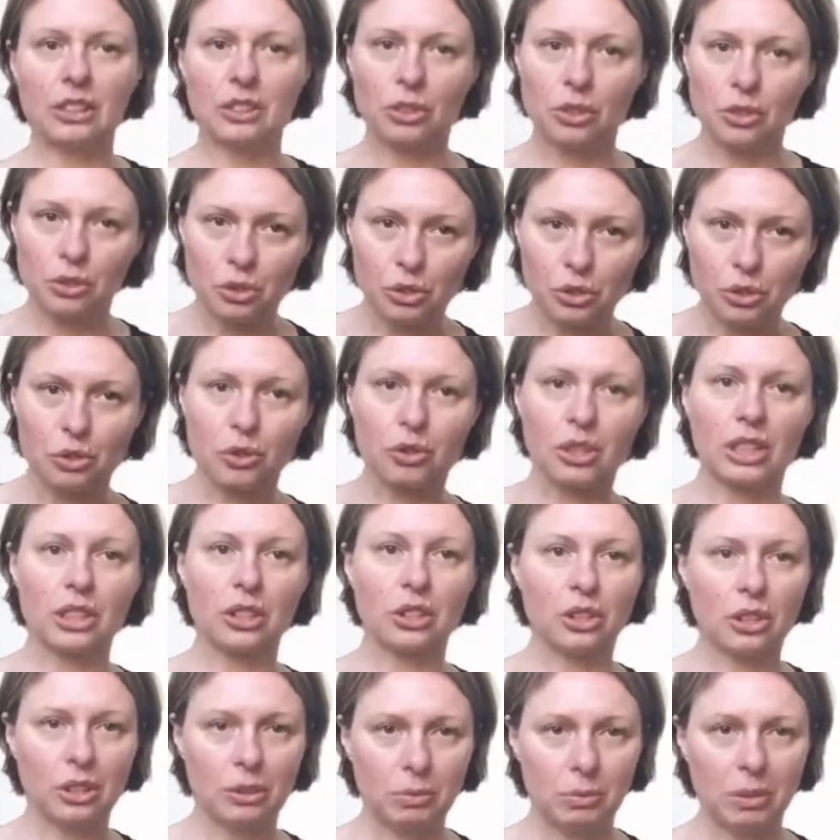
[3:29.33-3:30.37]
and
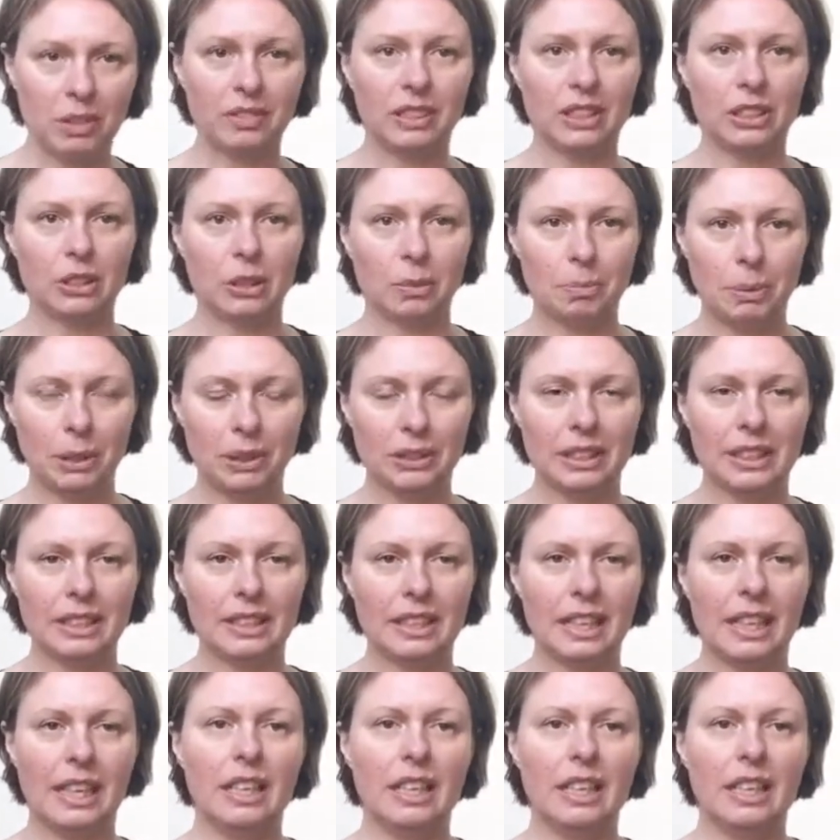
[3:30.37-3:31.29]
constriction within your body,